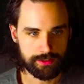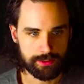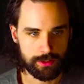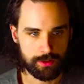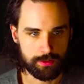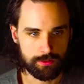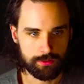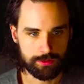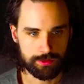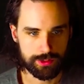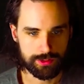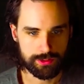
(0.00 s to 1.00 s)
So
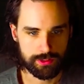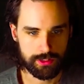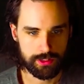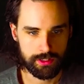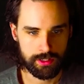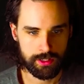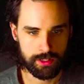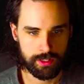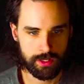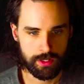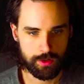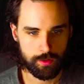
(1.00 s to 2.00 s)
we'll just
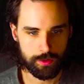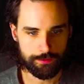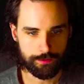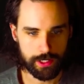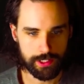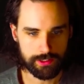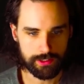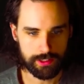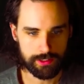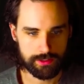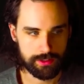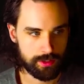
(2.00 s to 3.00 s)
refresh
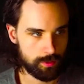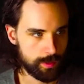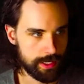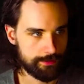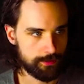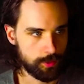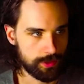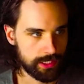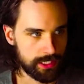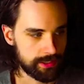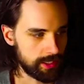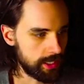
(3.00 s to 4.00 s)
this, wait for it to
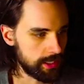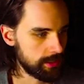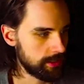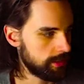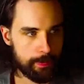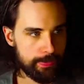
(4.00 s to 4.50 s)
get done.